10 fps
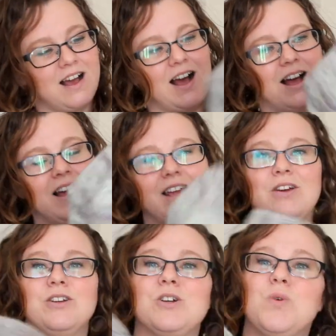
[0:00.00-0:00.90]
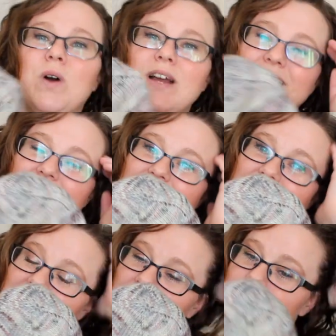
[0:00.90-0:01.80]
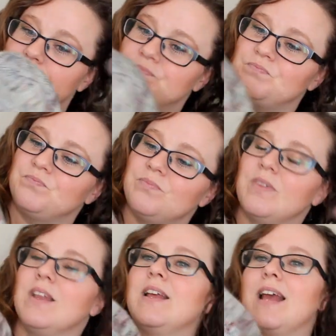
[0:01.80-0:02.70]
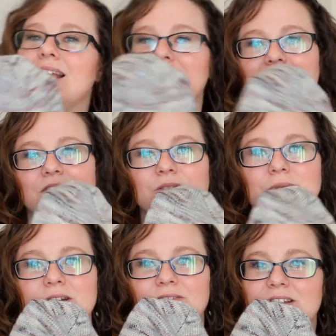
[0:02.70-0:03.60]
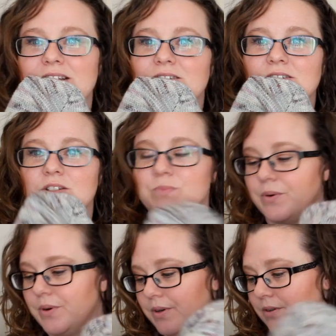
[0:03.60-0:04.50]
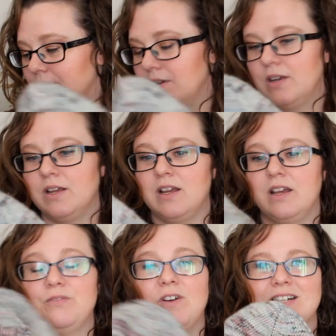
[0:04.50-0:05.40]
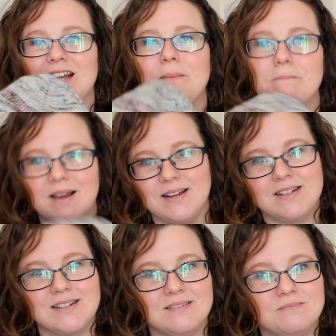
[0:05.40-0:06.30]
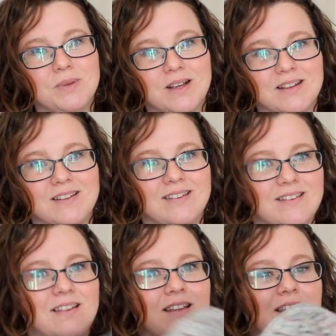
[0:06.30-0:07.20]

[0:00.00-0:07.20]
I could quite easily cast another one of these on tomorrow. In fact, I might, because